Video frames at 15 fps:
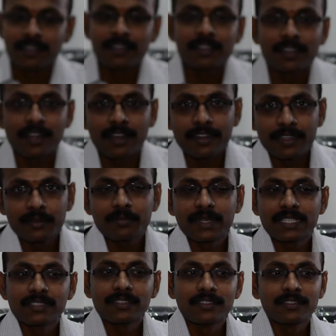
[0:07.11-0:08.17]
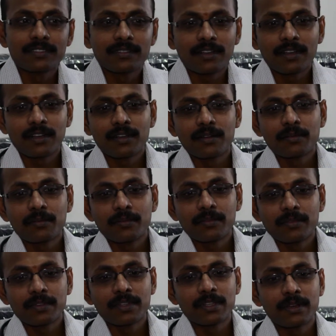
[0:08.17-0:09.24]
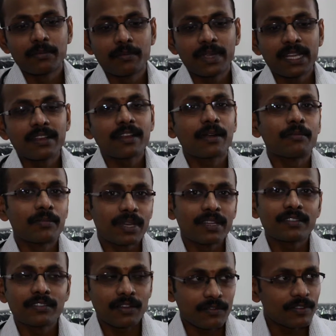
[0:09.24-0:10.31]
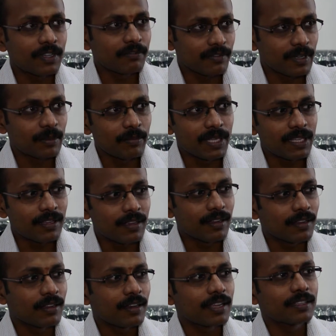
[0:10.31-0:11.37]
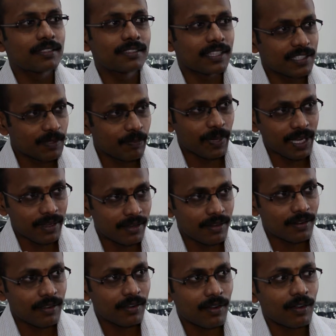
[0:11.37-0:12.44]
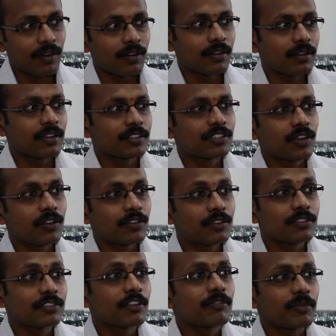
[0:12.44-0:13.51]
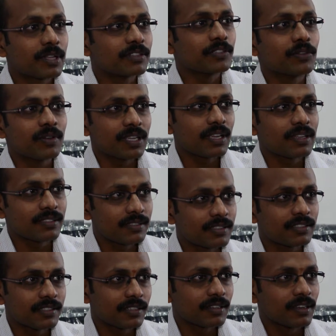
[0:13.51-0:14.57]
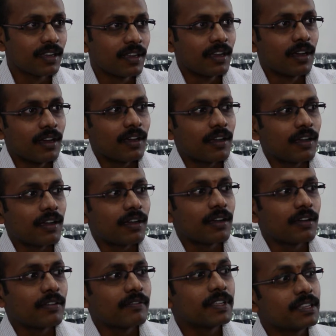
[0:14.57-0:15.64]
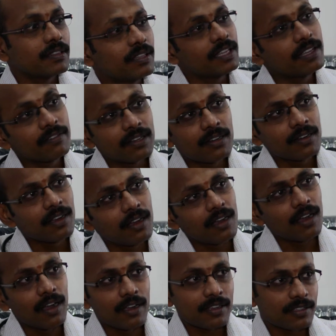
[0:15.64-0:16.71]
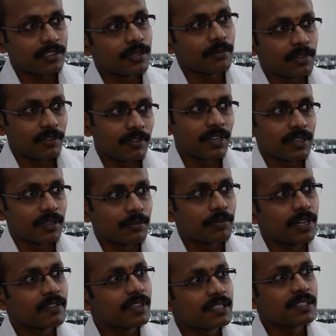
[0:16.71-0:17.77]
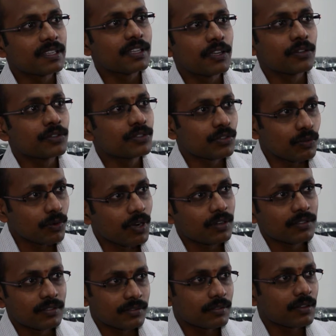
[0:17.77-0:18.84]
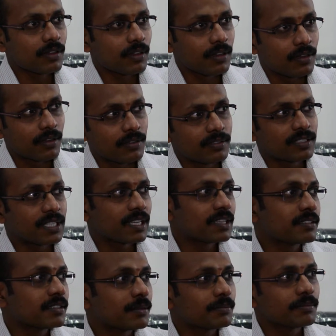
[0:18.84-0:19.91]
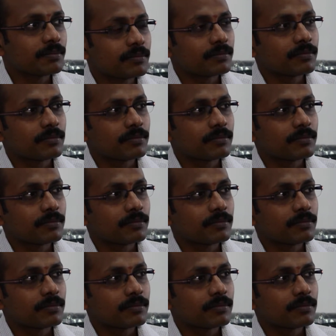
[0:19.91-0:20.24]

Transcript: The cardiac patients, the main complaints of them will be like chest pain or shortness of breath during exertion, with even accustomed work. Previously, they used to walk, say, some